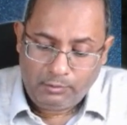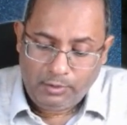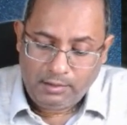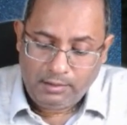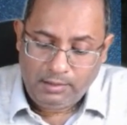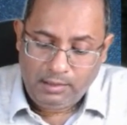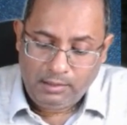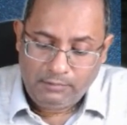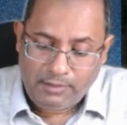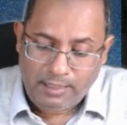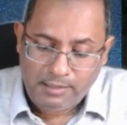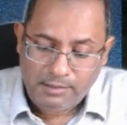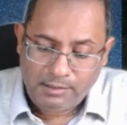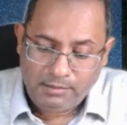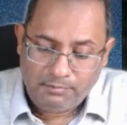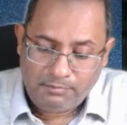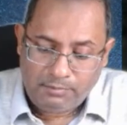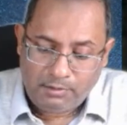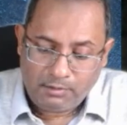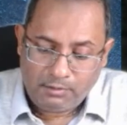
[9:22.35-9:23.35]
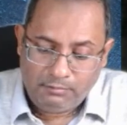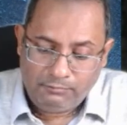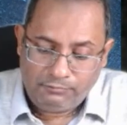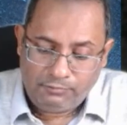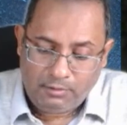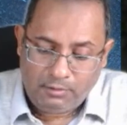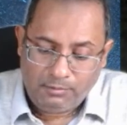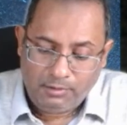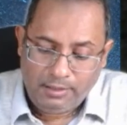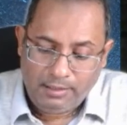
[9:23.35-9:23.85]
Quickly revise important
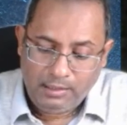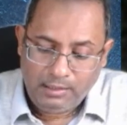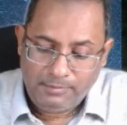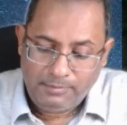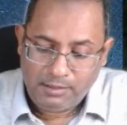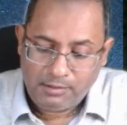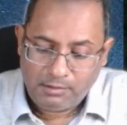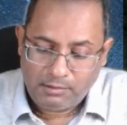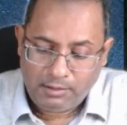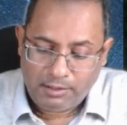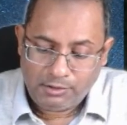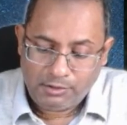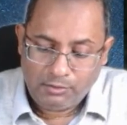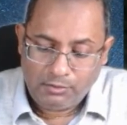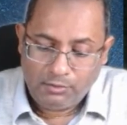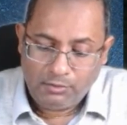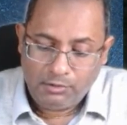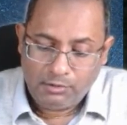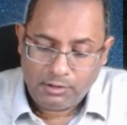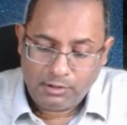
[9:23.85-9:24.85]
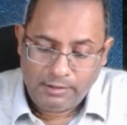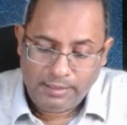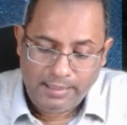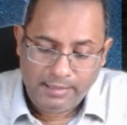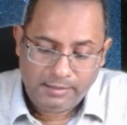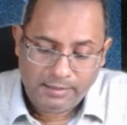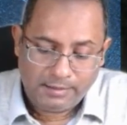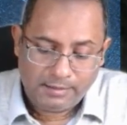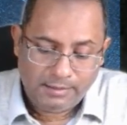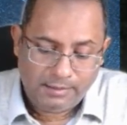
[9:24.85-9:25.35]
formulae, limits, thresholds,
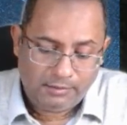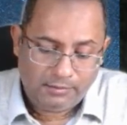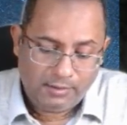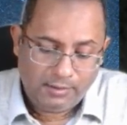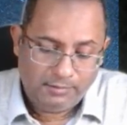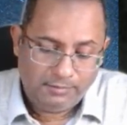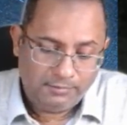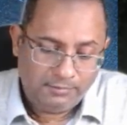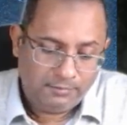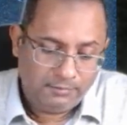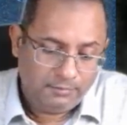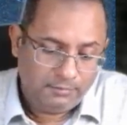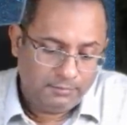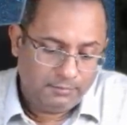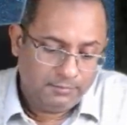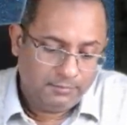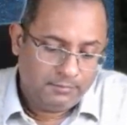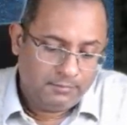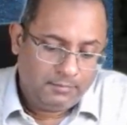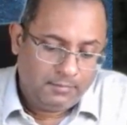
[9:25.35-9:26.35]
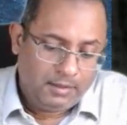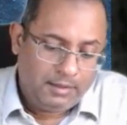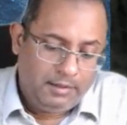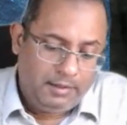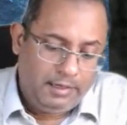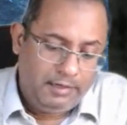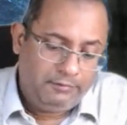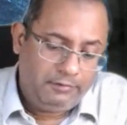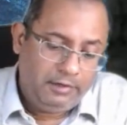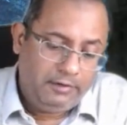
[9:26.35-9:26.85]
dates, etc.
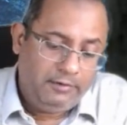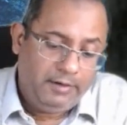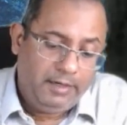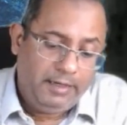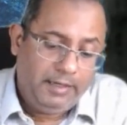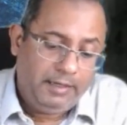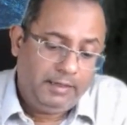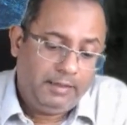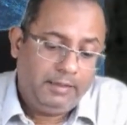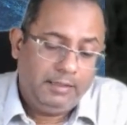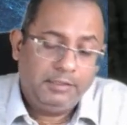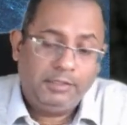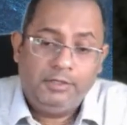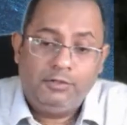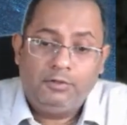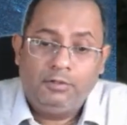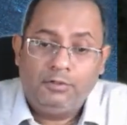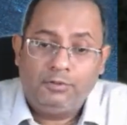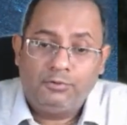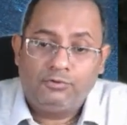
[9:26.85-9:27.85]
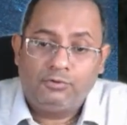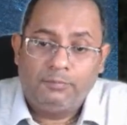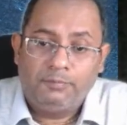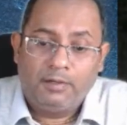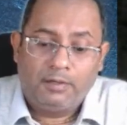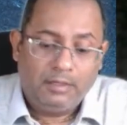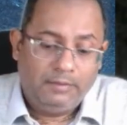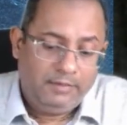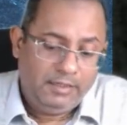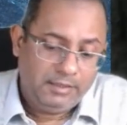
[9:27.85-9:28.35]
Every reading is equal to
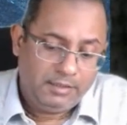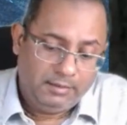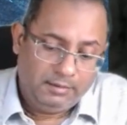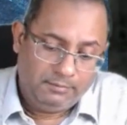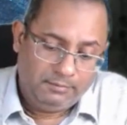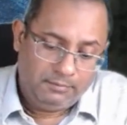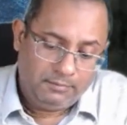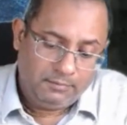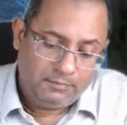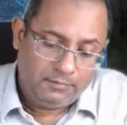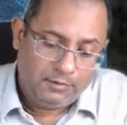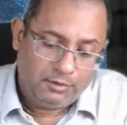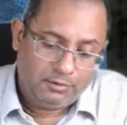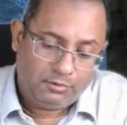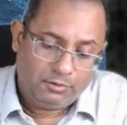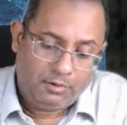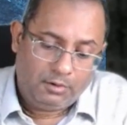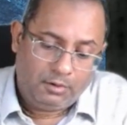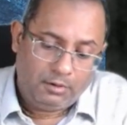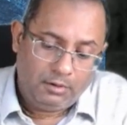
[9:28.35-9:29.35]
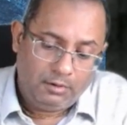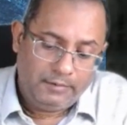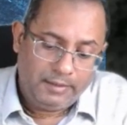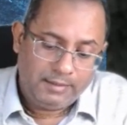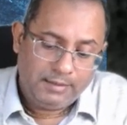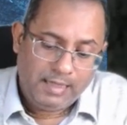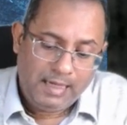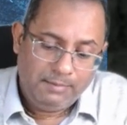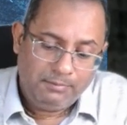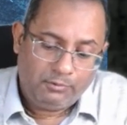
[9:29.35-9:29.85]
super revision. Solve
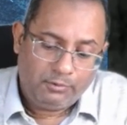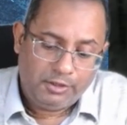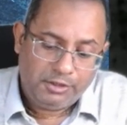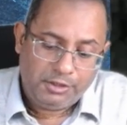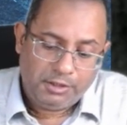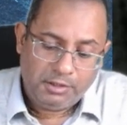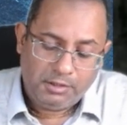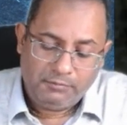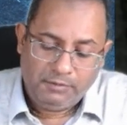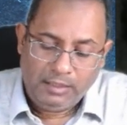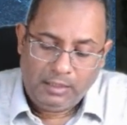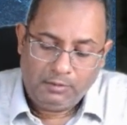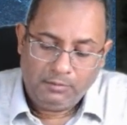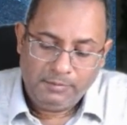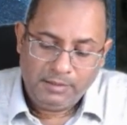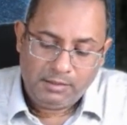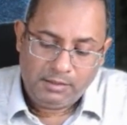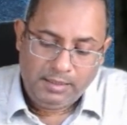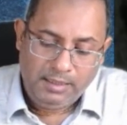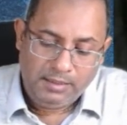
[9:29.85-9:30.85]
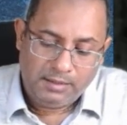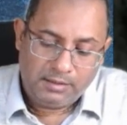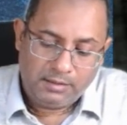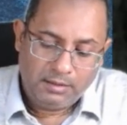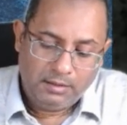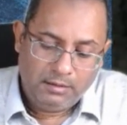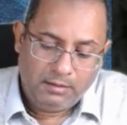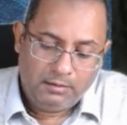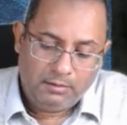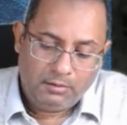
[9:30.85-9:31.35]
exam questions without mistakes.